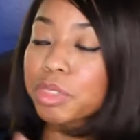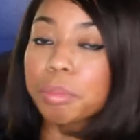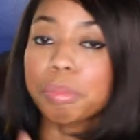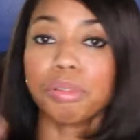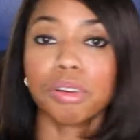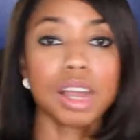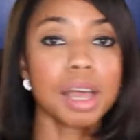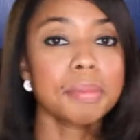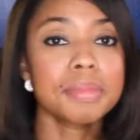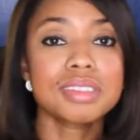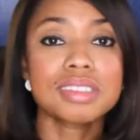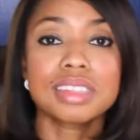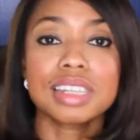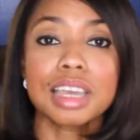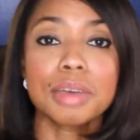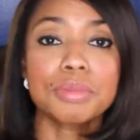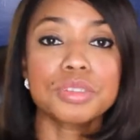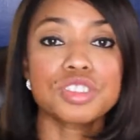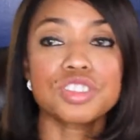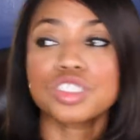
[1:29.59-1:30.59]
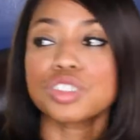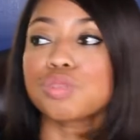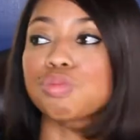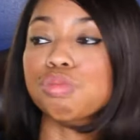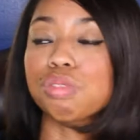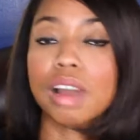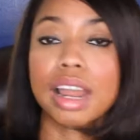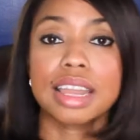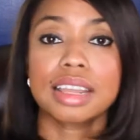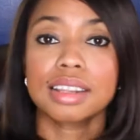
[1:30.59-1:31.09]
the promised land was just
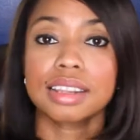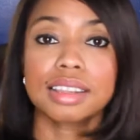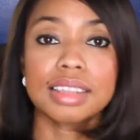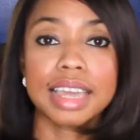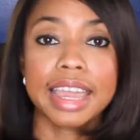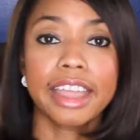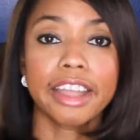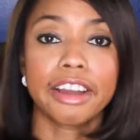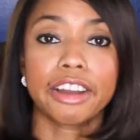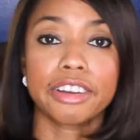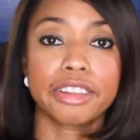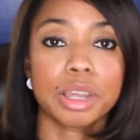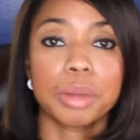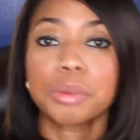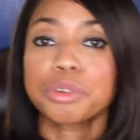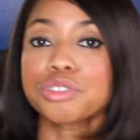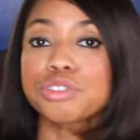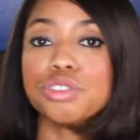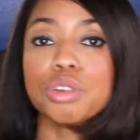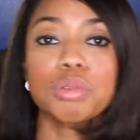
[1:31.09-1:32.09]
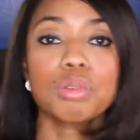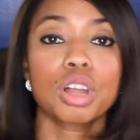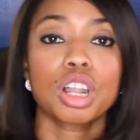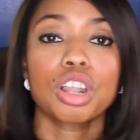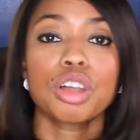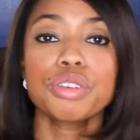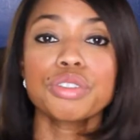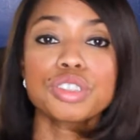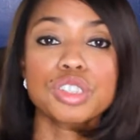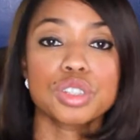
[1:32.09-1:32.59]
right there. They were so
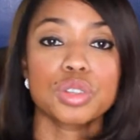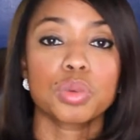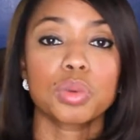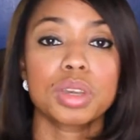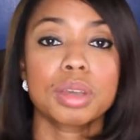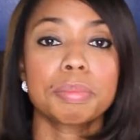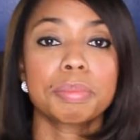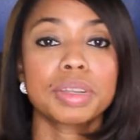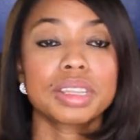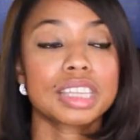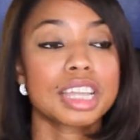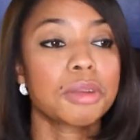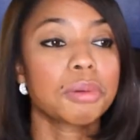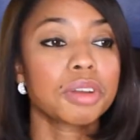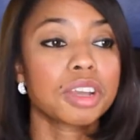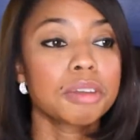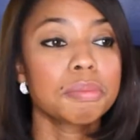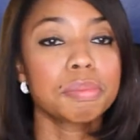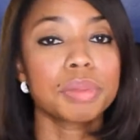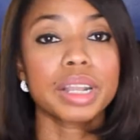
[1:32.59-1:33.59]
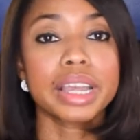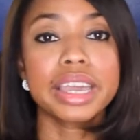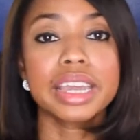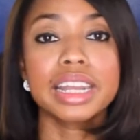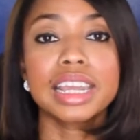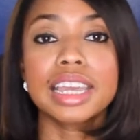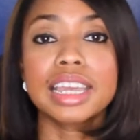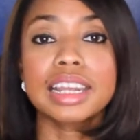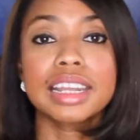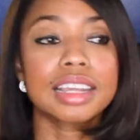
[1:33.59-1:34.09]
close to it, but they were
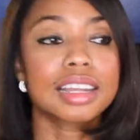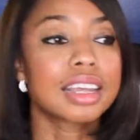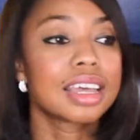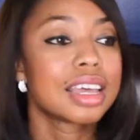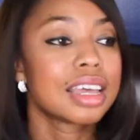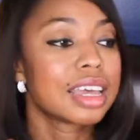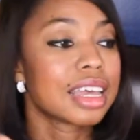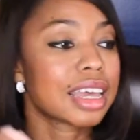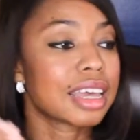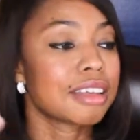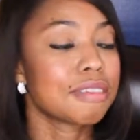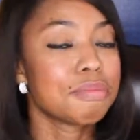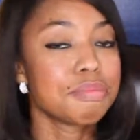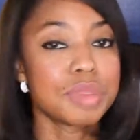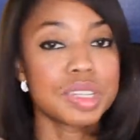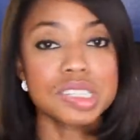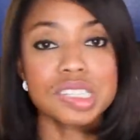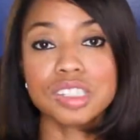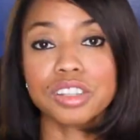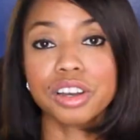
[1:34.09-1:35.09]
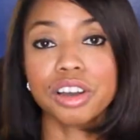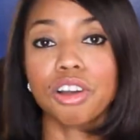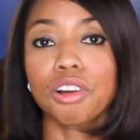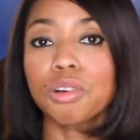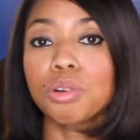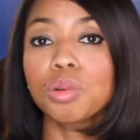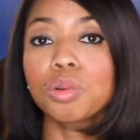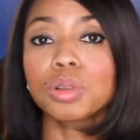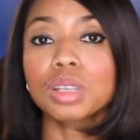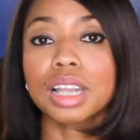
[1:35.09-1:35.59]
complaining and, and missed their
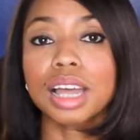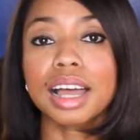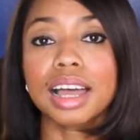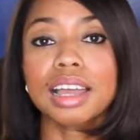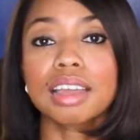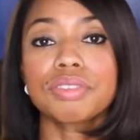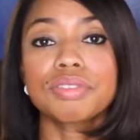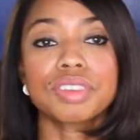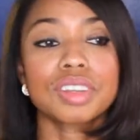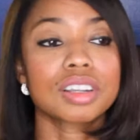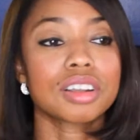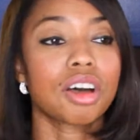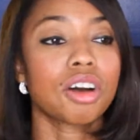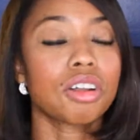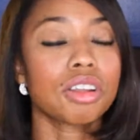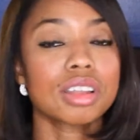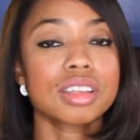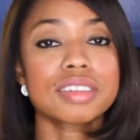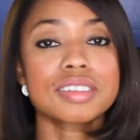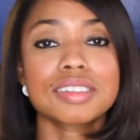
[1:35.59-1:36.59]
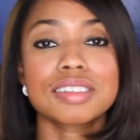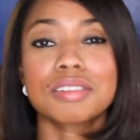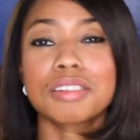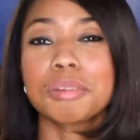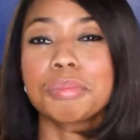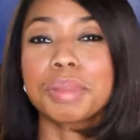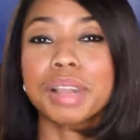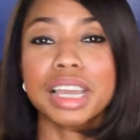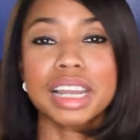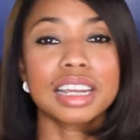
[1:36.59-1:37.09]
old life and all of this and
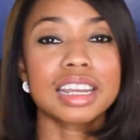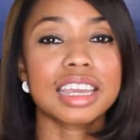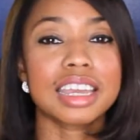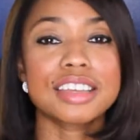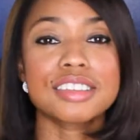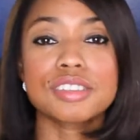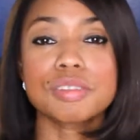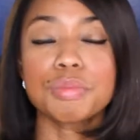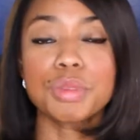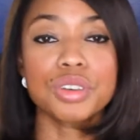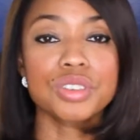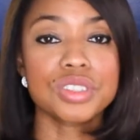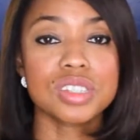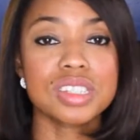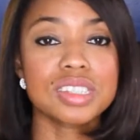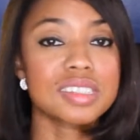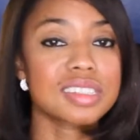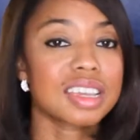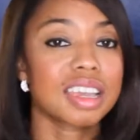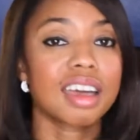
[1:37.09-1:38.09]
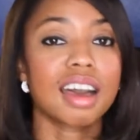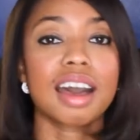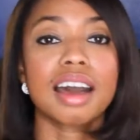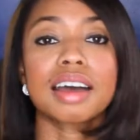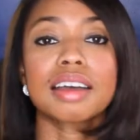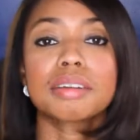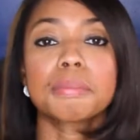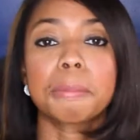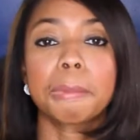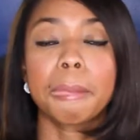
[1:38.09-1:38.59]
complaining against Moses and
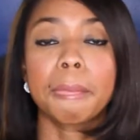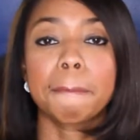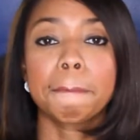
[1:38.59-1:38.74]
God.